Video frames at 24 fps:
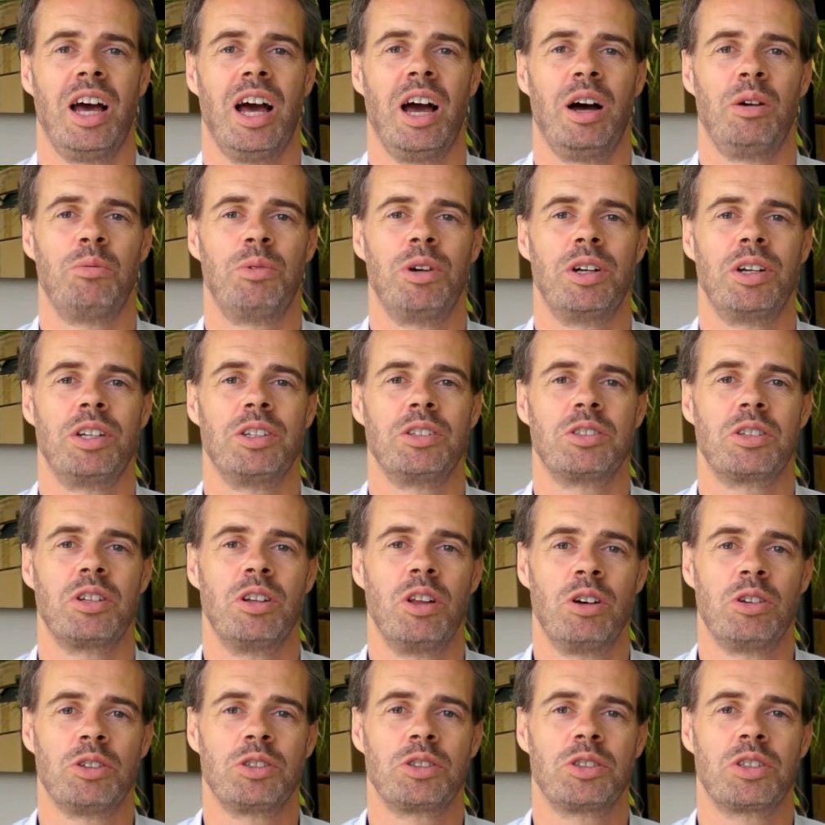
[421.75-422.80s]
And when it's
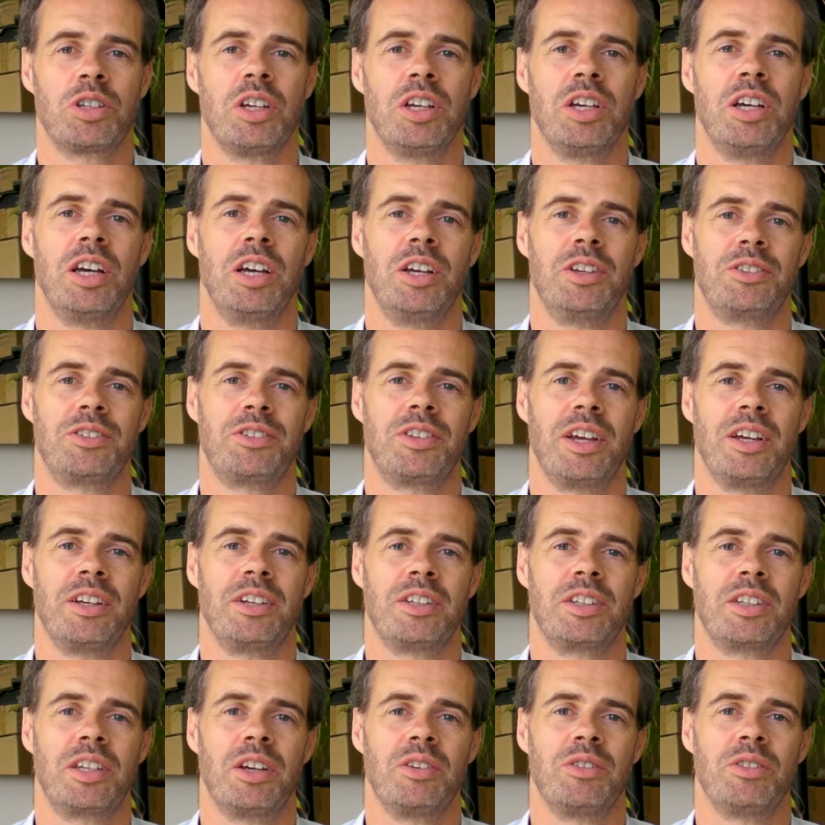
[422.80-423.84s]
lost, it's
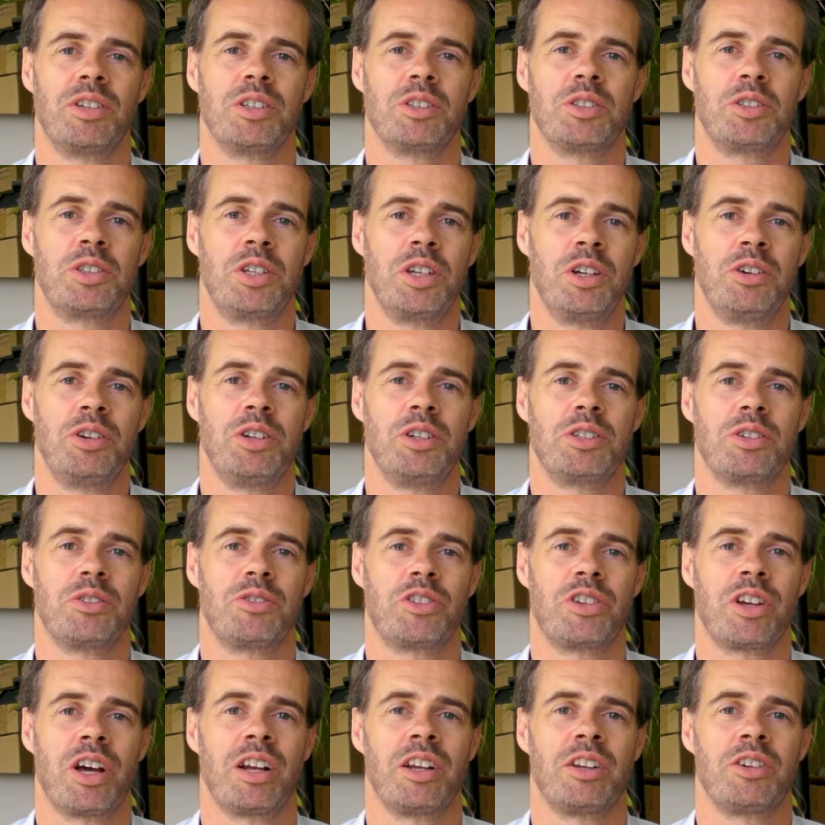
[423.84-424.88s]
then given a series of
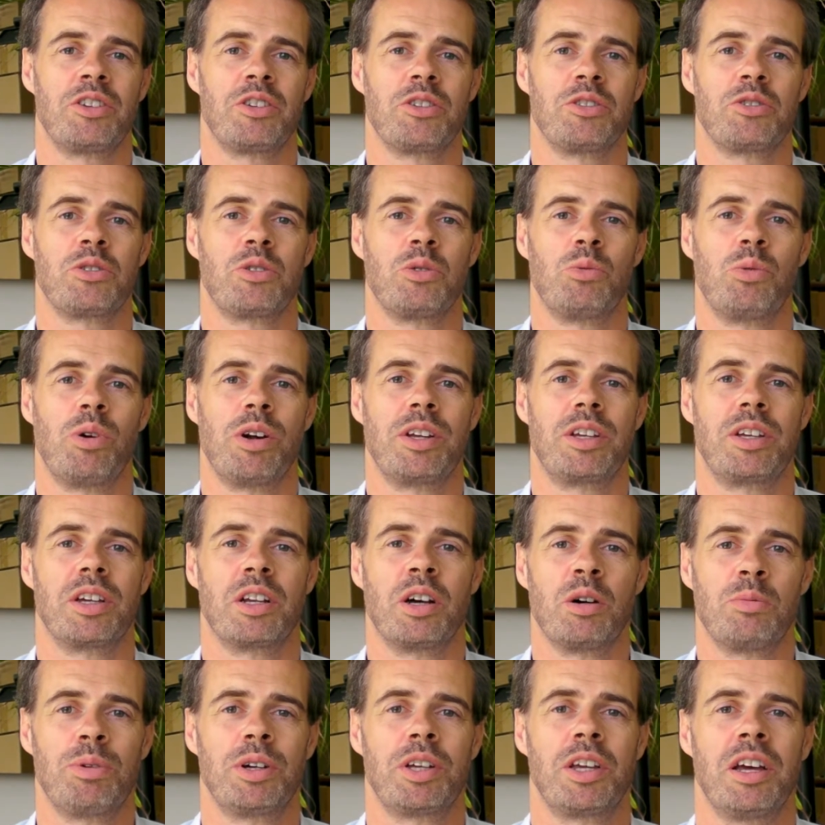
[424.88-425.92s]
challenges to wake it
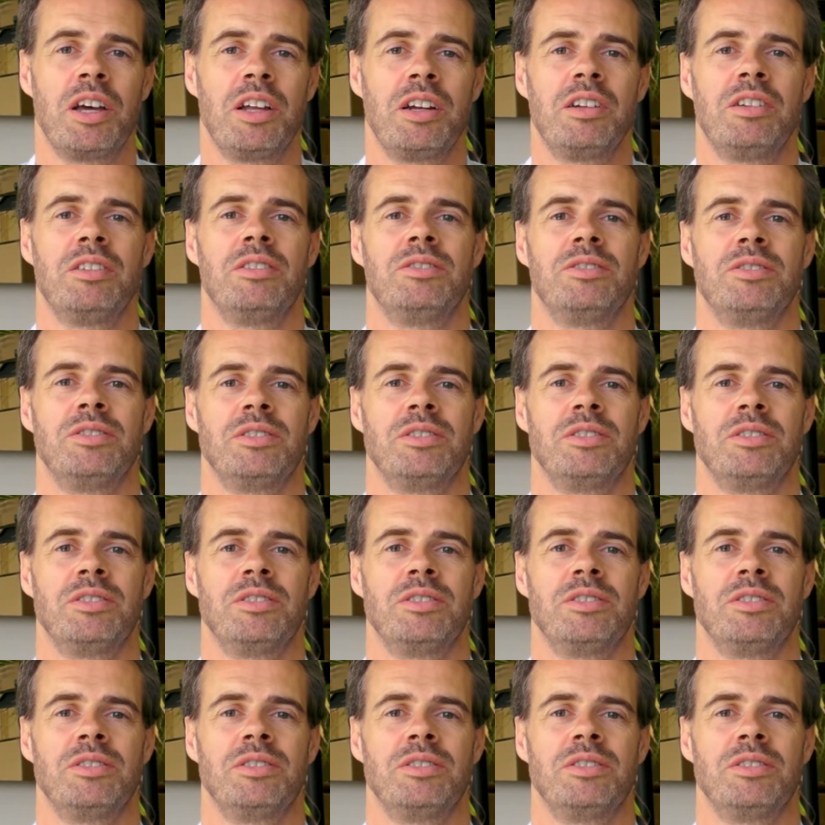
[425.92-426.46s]
up again